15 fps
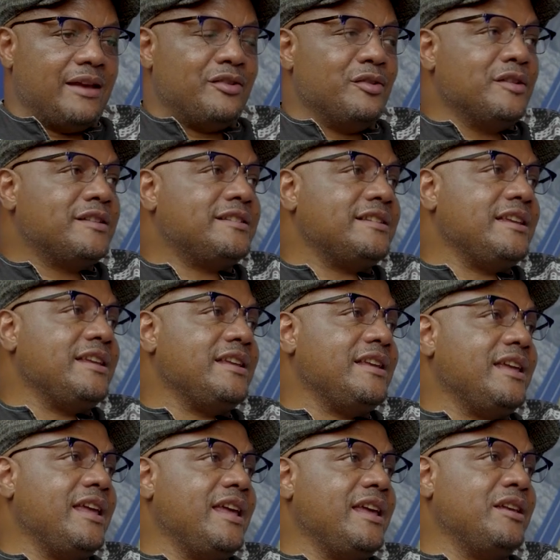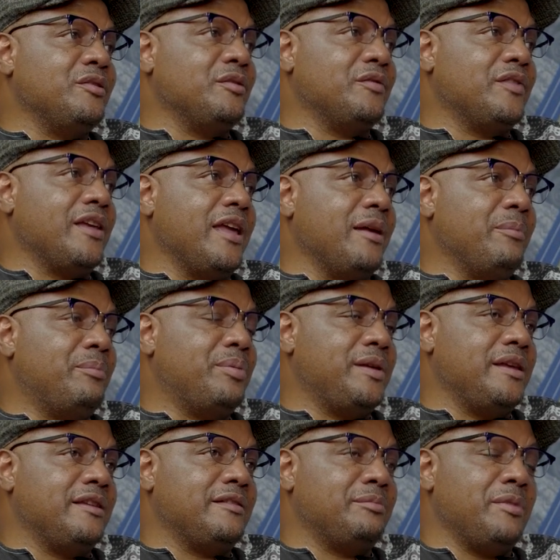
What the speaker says: don't see any of the MPs,